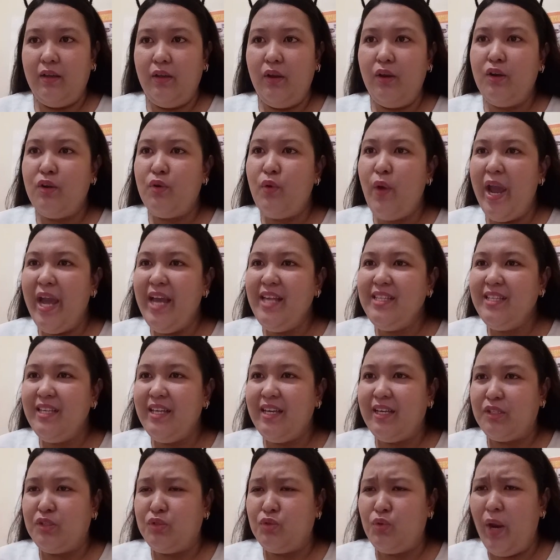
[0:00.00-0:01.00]

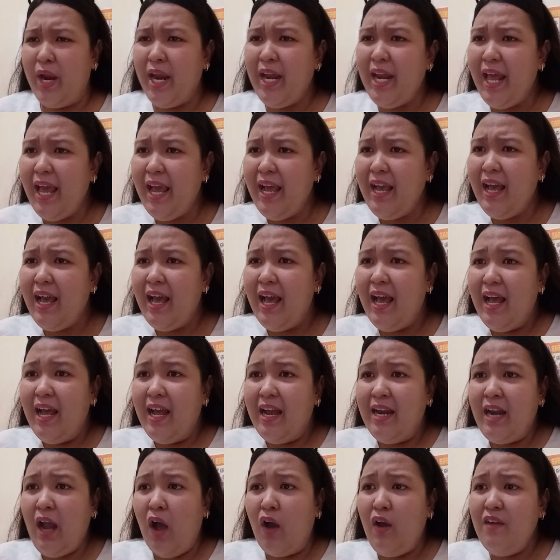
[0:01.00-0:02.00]

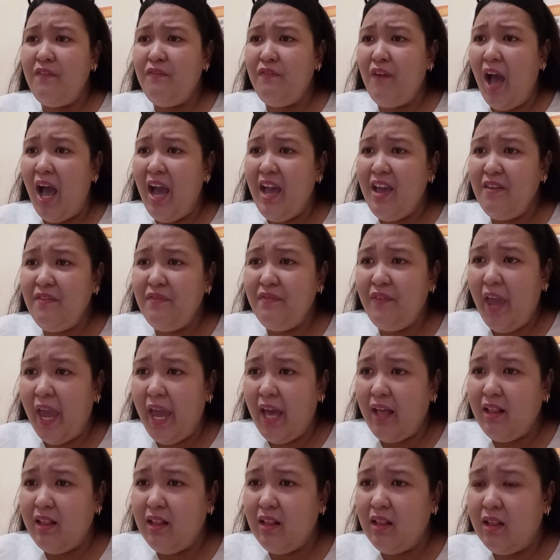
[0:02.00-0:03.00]
Now if I
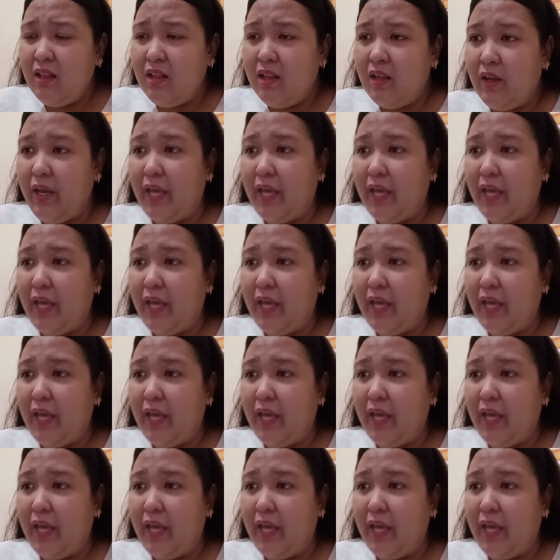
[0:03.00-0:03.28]
fail.